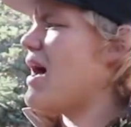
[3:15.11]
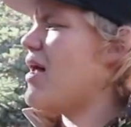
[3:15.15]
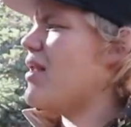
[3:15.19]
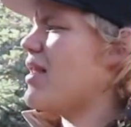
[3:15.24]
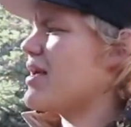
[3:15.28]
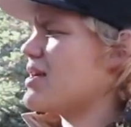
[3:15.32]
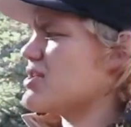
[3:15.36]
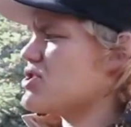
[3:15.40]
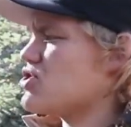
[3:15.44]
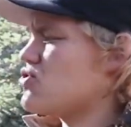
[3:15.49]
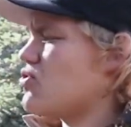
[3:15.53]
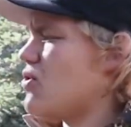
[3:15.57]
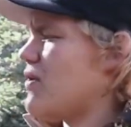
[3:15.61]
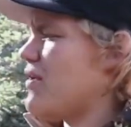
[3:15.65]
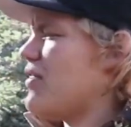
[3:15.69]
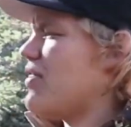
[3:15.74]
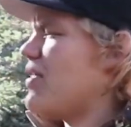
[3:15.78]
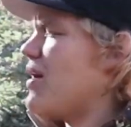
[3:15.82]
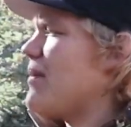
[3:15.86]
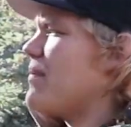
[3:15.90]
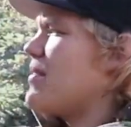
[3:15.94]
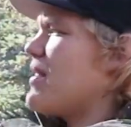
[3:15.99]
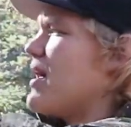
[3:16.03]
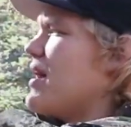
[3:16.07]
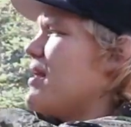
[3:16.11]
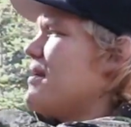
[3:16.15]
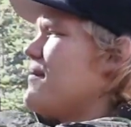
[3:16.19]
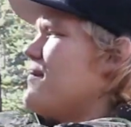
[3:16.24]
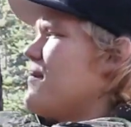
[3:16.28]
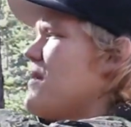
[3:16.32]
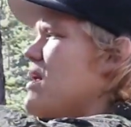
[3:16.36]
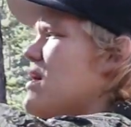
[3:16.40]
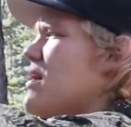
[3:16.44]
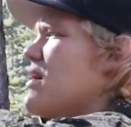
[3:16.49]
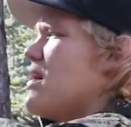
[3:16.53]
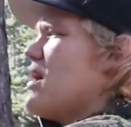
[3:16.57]
out like a sore thumb then.
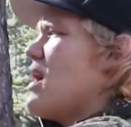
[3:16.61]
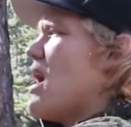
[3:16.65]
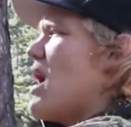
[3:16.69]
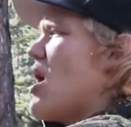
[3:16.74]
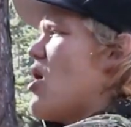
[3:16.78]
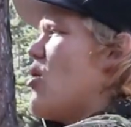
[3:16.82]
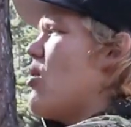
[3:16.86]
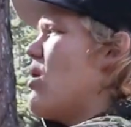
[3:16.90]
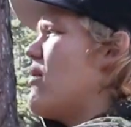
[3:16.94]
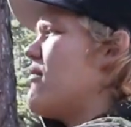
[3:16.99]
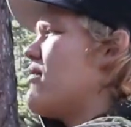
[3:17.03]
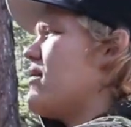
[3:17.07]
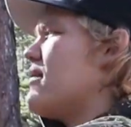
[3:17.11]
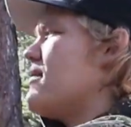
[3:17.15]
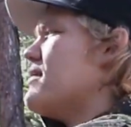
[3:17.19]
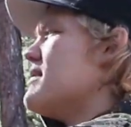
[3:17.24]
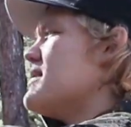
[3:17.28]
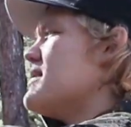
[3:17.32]
However, in